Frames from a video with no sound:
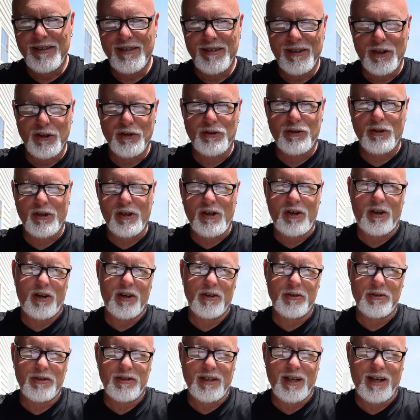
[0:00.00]

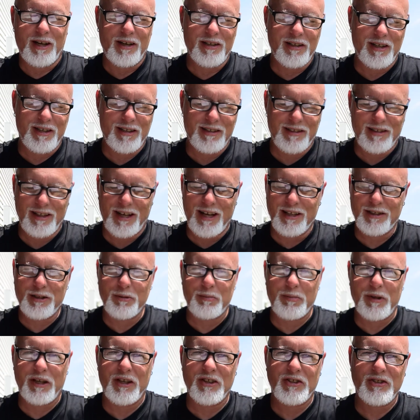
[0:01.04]

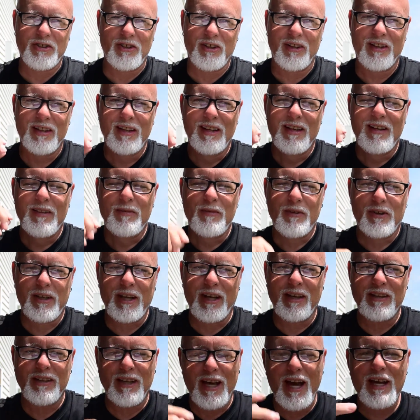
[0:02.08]
intercross-occupational.
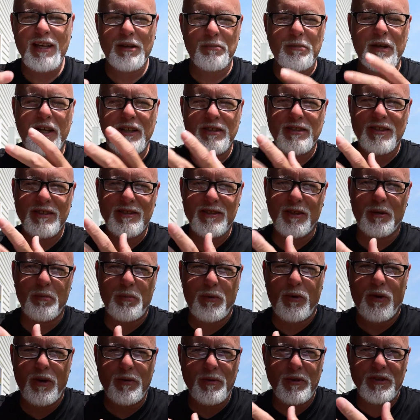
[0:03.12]
Okay, the occupations are
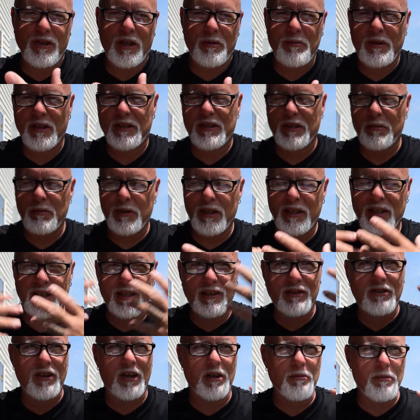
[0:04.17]
important. We're talking about committee
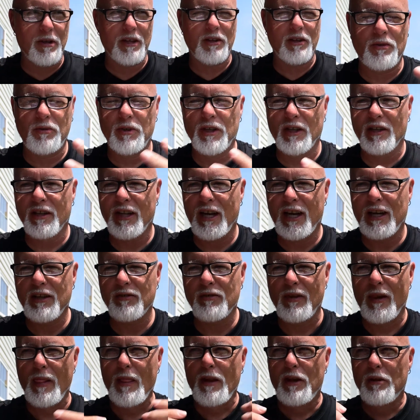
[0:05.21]
and talking about real life,
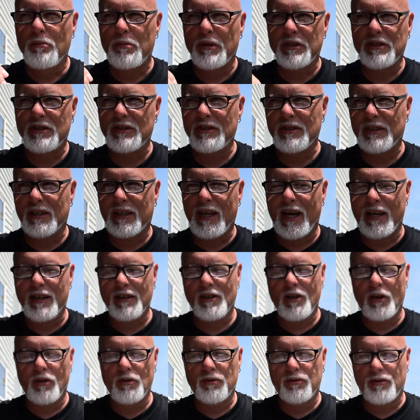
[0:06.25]
but you got to
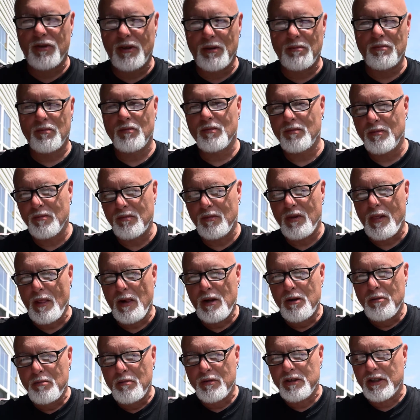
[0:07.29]
go from,
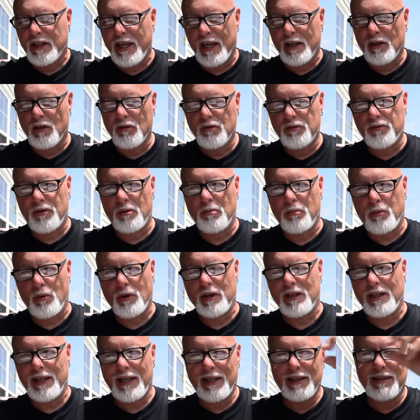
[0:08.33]
you can't go from
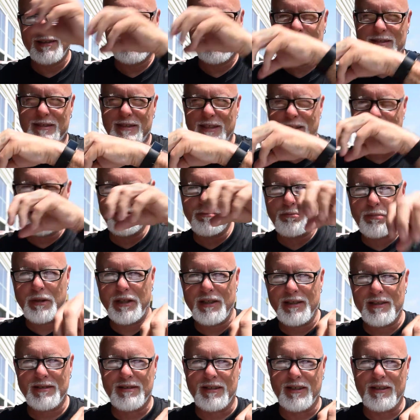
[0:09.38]
point A to C. B
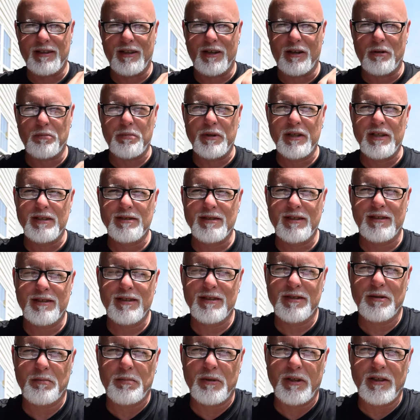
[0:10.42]
is in there. B is the
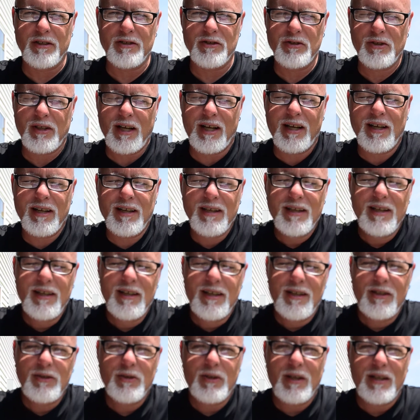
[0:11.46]
disciplines. You got to,
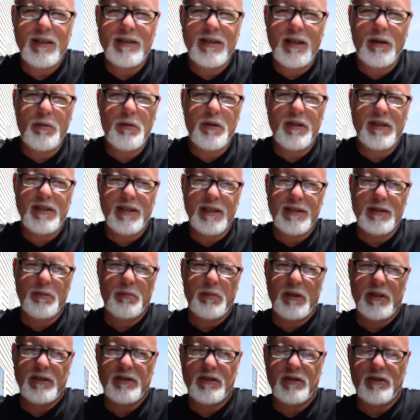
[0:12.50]
you got to tell me the
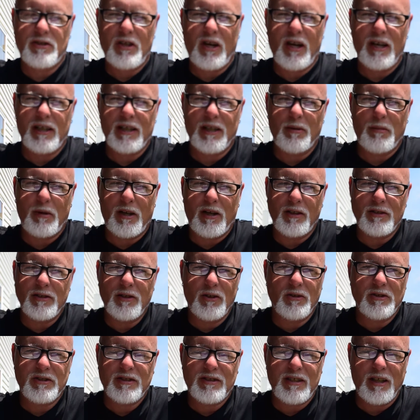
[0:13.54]
disciplines that you're talking about. You
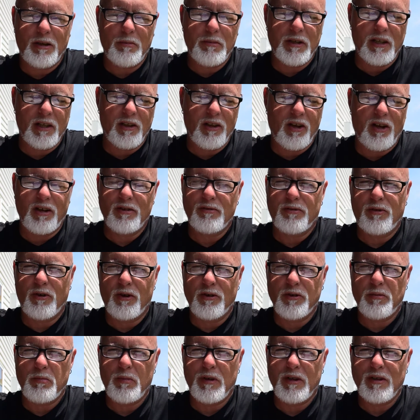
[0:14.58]
don't tell me a law
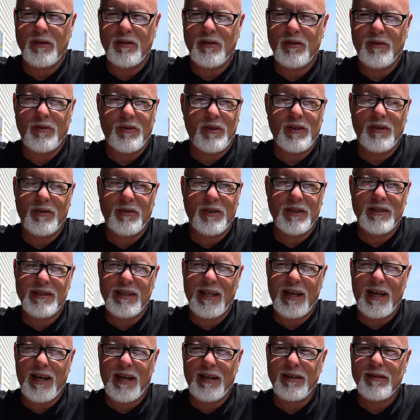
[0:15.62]
enforcement. What, what is
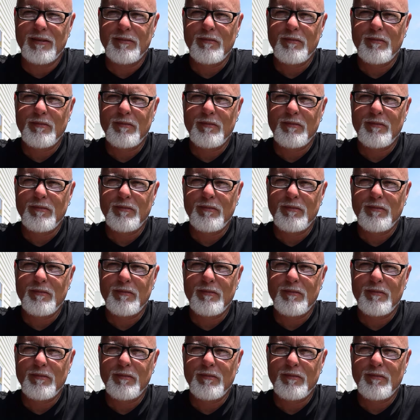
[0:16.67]
that?